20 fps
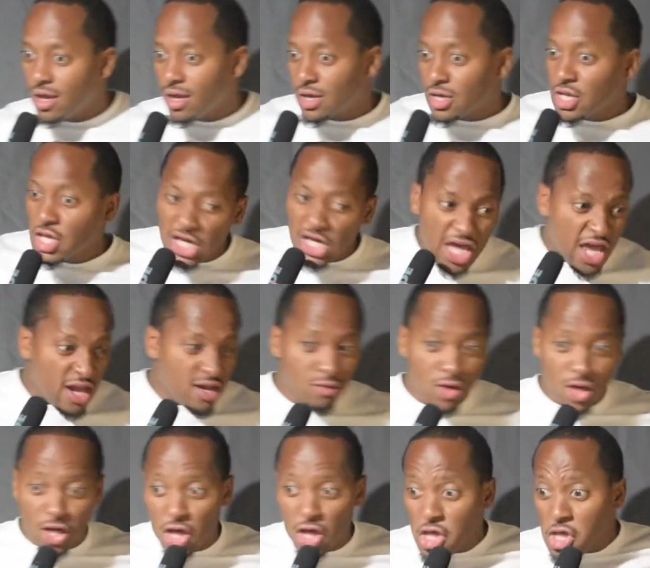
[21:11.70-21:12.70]

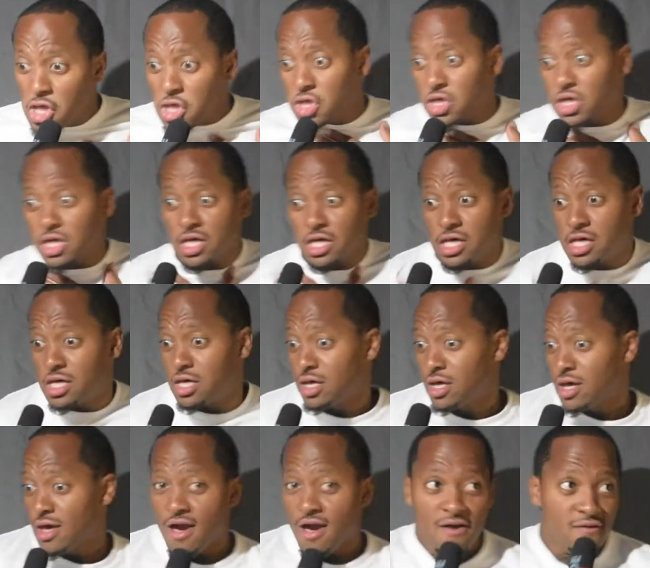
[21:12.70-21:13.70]
Looking good.
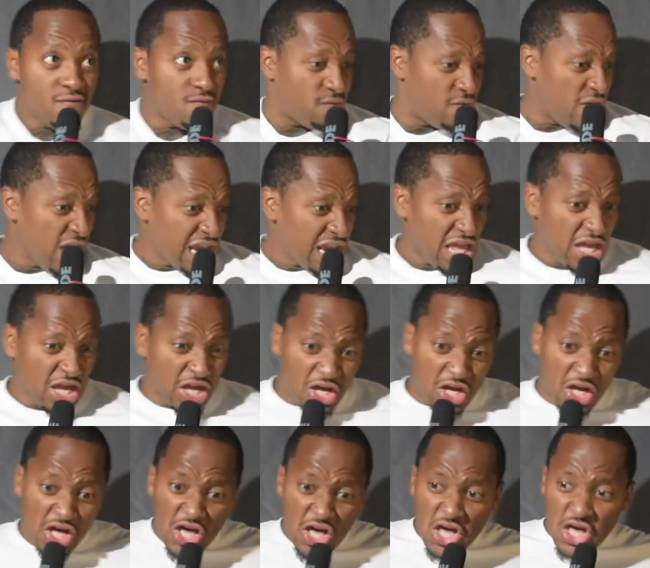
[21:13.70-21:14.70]
Feeling
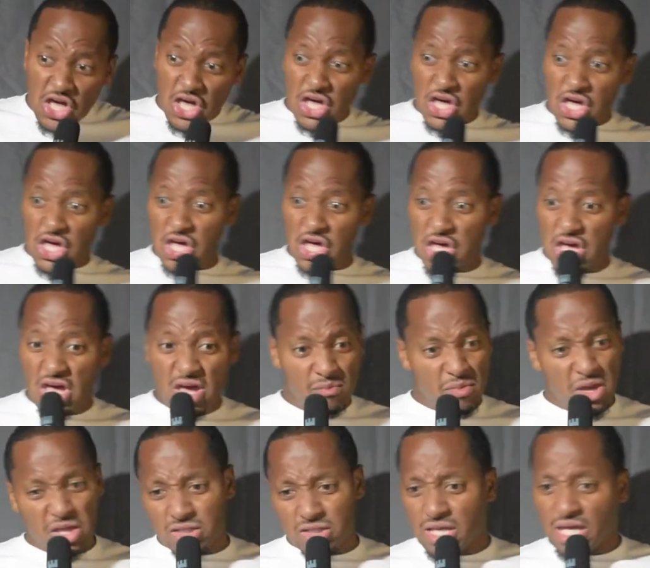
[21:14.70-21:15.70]
good.
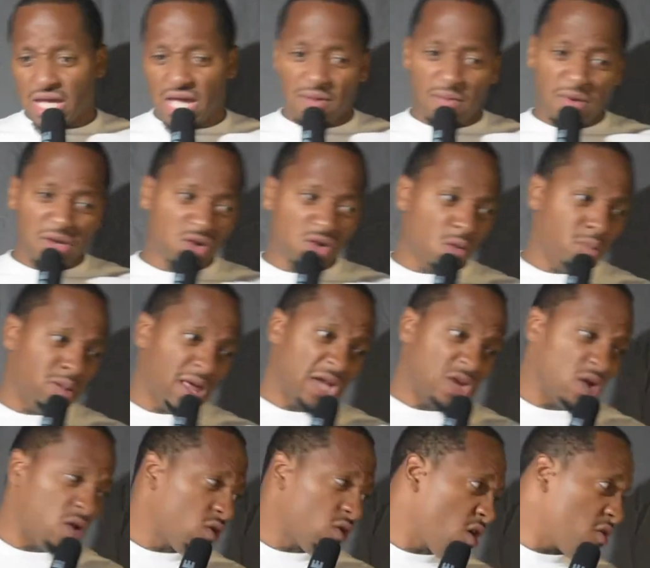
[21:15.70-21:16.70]
Bitches didn't give me no play,
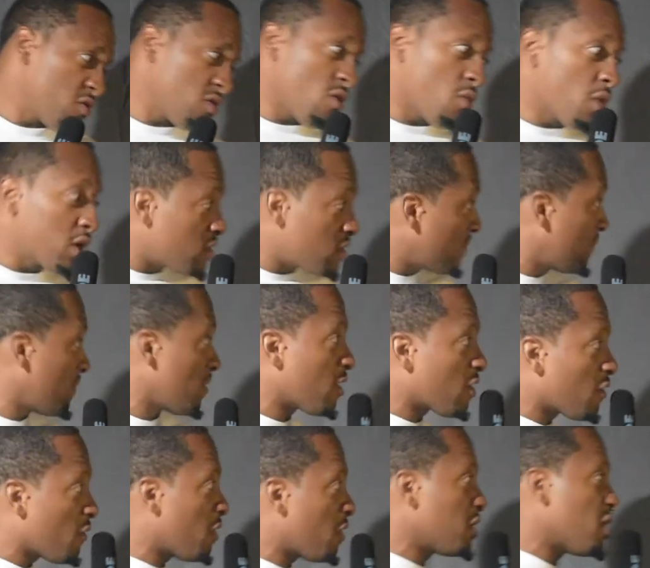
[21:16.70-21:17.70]
though. I don't know what the
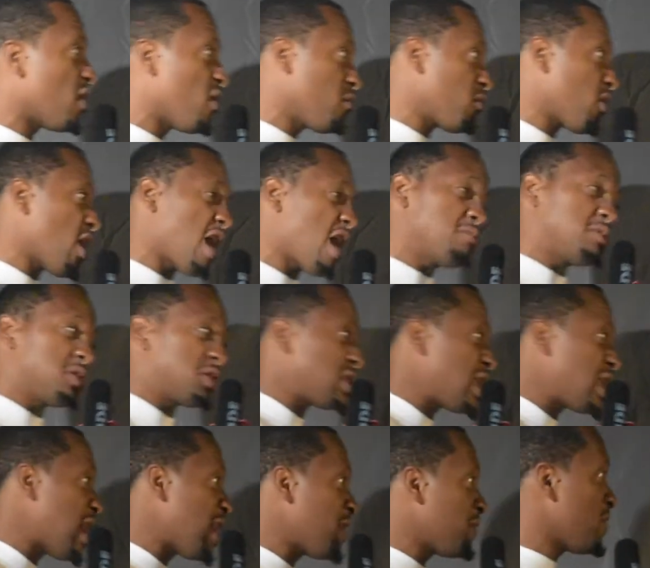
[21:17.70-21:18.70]
fuck going on, bro. I'm just
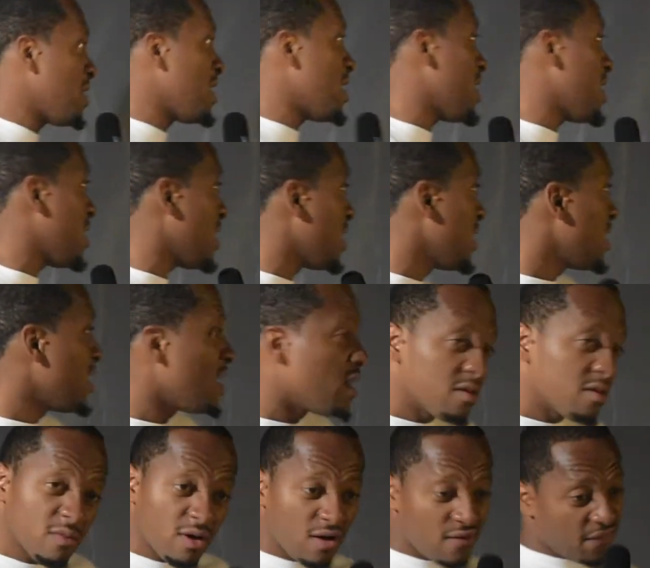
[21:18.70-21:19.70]
like,
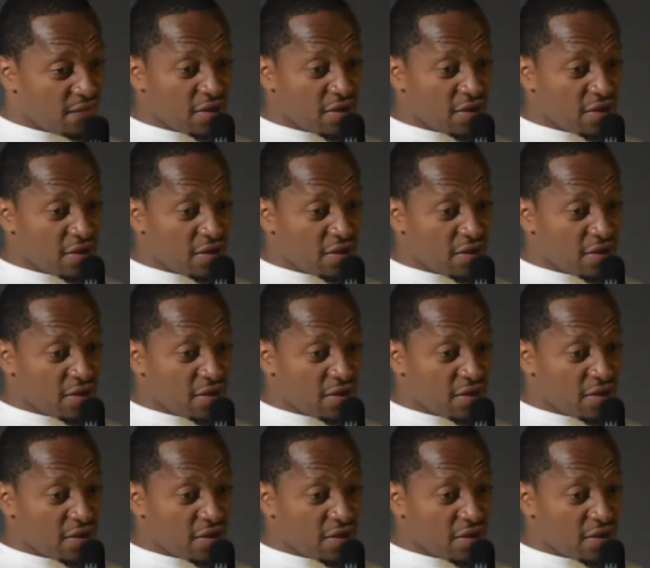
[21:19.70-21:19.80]
man.